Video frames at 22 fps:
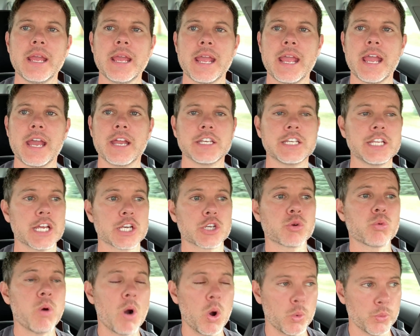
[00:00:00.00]
and
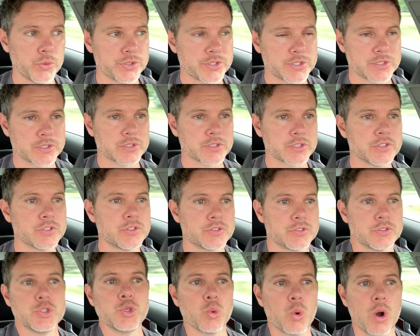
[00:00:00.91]
get quotes,
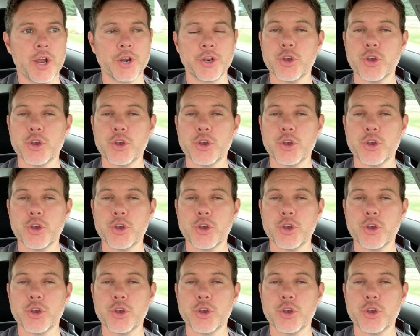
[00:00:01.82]
because you want